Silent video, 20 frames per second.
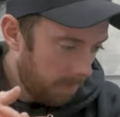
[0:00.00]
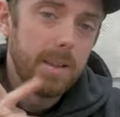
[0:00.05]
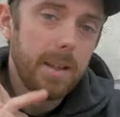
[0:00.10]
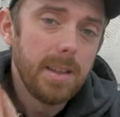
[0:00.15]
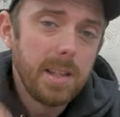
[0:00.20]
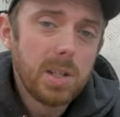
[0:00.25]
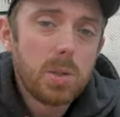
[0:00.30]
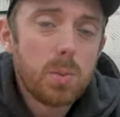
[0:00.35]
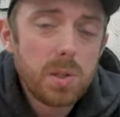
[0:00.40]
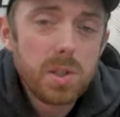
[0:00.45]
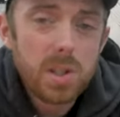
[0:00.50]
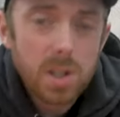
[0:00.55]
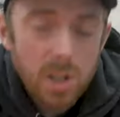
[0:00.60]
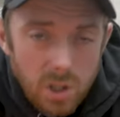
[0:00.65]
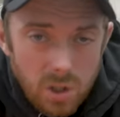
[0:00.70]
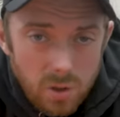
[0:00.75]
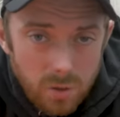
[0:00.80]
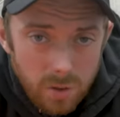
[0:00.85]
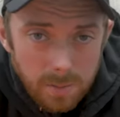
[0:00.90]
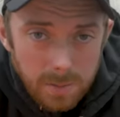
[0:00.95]
Now, this was an
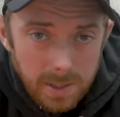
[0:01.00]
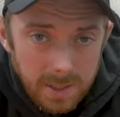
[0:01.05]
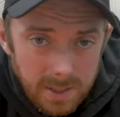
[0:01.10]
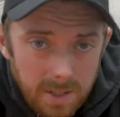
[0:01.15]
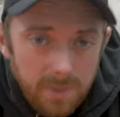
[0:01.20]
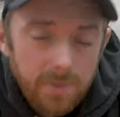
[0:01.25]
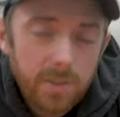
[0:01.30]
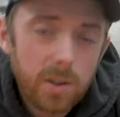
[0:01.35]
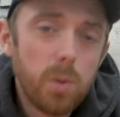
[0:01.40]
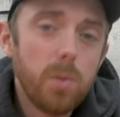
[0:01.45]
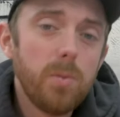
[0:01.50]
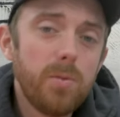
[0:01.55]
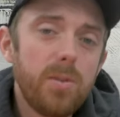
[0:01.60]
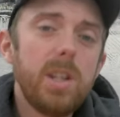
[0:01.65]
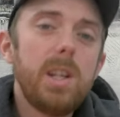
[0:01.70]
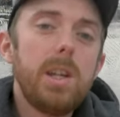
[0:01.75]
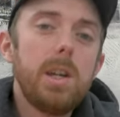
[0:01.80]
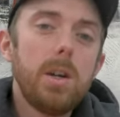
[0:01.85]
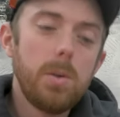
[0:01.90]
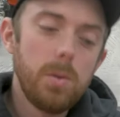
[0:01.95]
extremely difficult
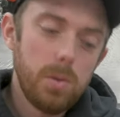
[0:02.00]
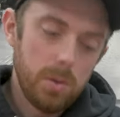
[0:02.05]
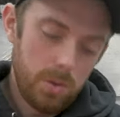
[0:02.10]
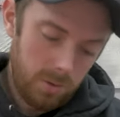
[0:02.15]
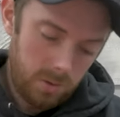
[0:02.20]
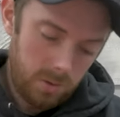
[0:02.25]
video